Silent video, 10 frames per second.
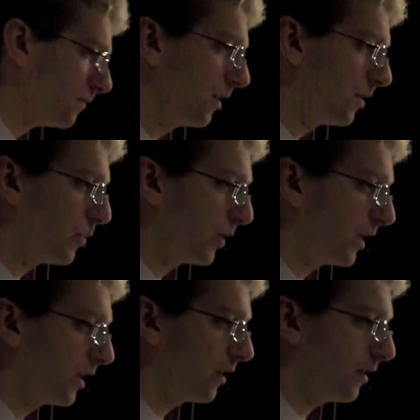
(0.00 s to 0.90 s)
you'd
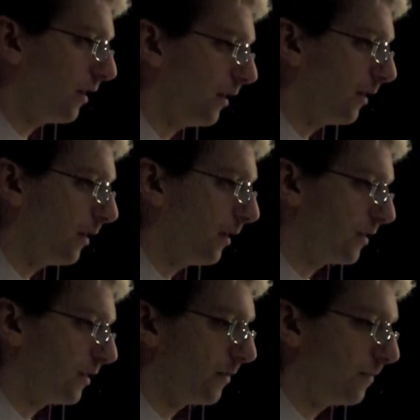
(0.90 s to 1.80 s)
put,
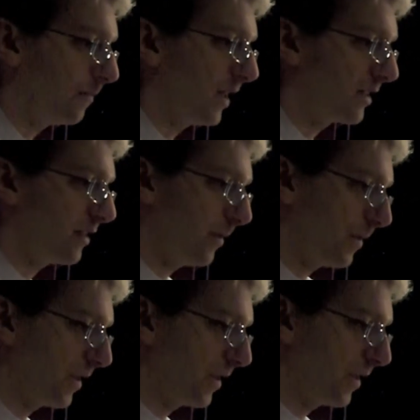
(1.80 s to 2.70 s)
you know, mix
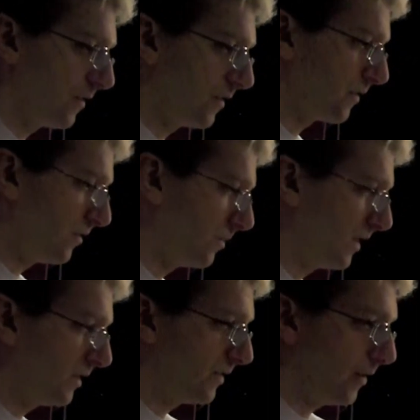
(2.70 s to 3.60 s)
up the colors a little
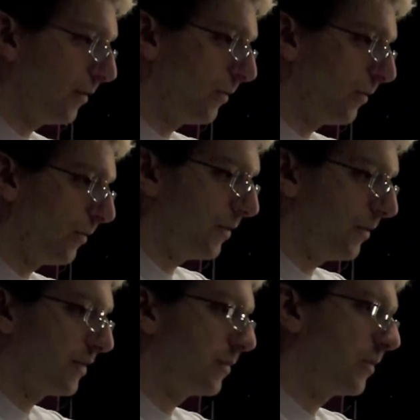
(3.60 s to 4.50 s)
bit. So, you know,
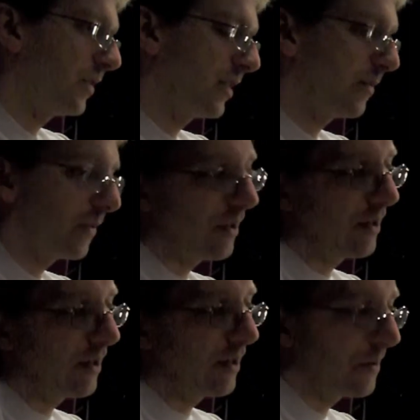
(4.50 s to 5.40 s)
as we're putting it in, we're
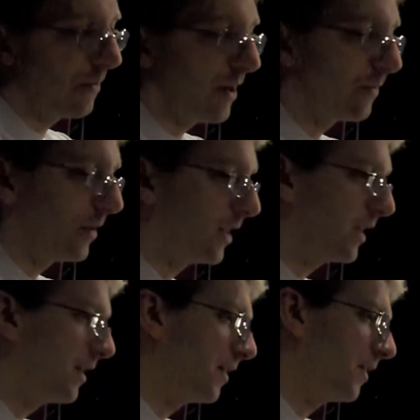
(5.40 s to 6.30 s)
like maybe a red one
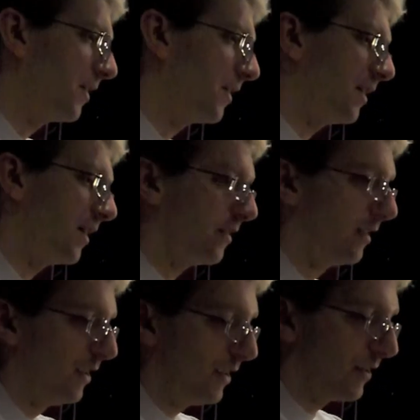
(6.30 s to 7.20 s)
here, and then,
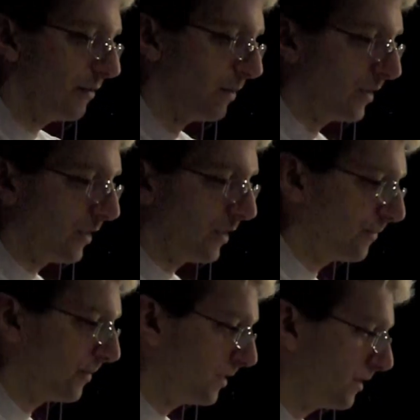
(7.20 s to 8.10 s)
you know, a light
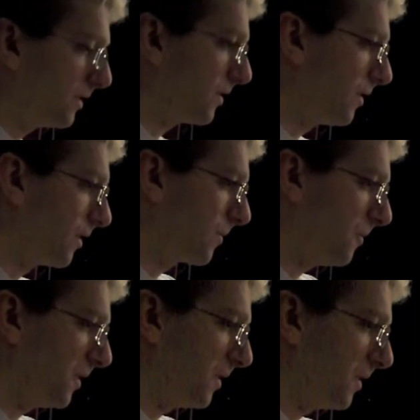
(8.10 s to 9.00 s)
one, a dark
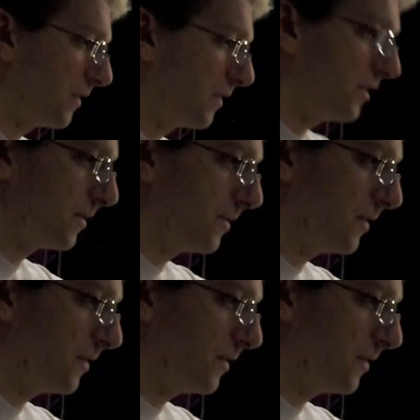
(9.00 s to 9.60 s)
one. We've got some of